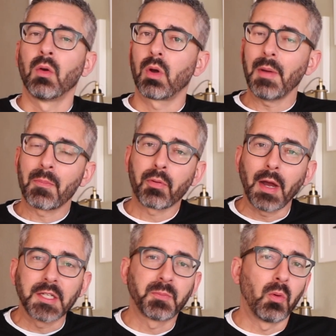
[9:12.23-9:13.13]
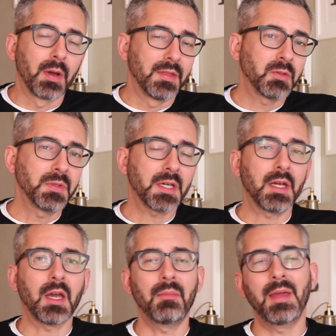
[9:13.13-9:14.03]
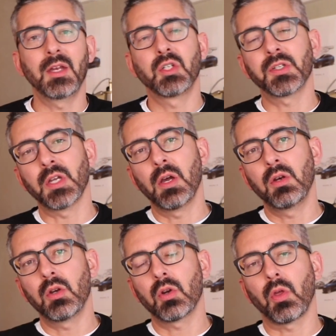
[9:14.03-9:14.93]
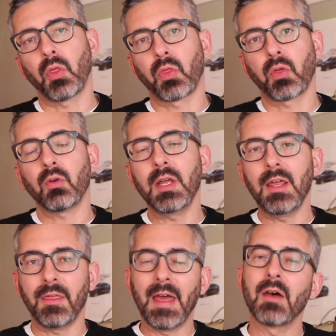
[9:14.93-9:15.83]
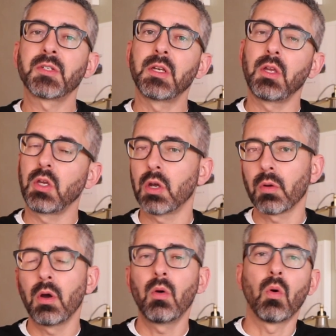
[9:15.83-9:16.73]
What about price point? This one's gonna come in just under 30,000 euro,